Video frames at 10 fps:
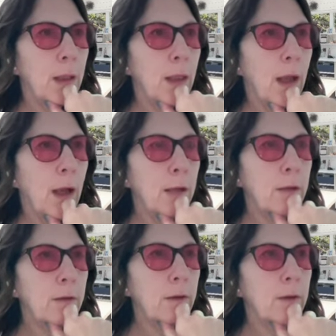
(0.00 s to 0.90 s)

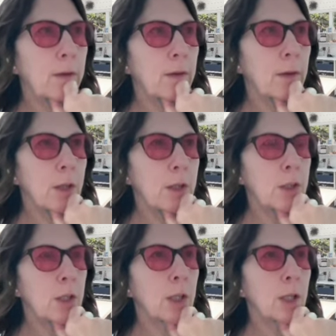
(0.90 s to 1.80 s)
that
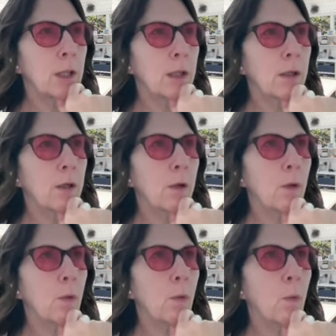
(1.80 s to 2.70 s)
decision
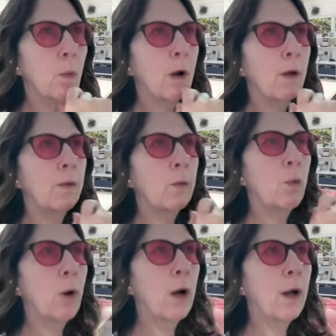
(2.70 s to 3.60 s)
was
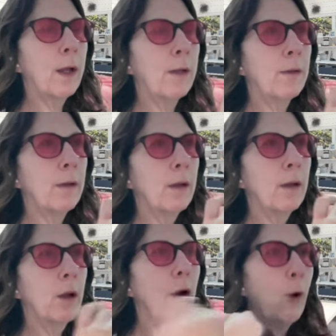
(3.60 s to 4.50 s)
what
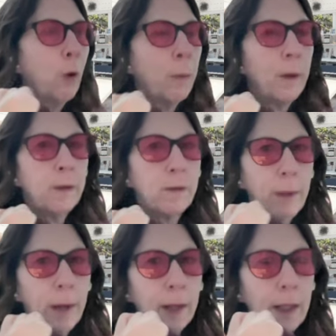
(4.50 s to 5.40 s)
opened
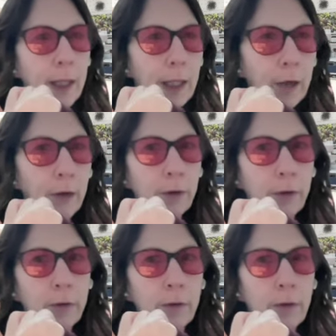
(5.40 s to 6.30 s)
my
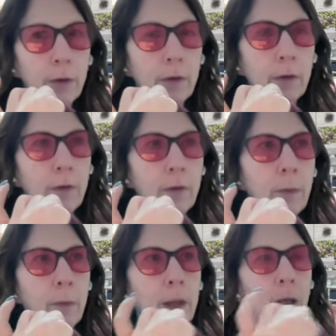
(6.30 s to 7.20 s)
ears
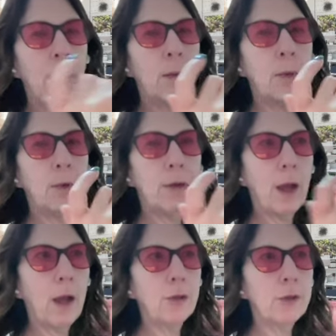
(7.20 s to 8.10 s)
to be able
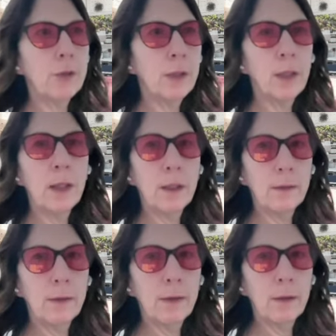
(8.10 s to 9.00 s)
to actually
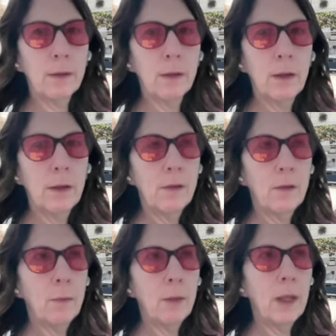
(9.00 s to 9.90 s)
listen,
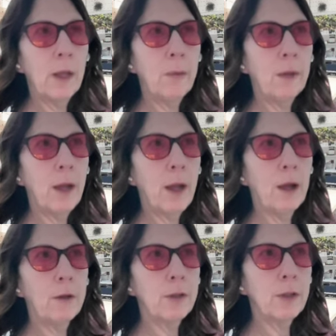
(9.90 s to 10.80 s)
to be able to
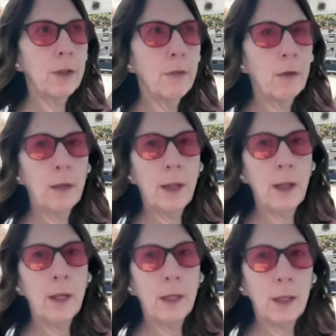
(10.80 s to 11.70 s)
actually
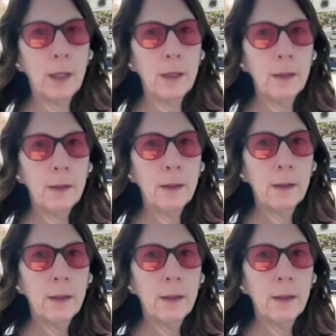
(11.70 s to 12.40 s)
relate in.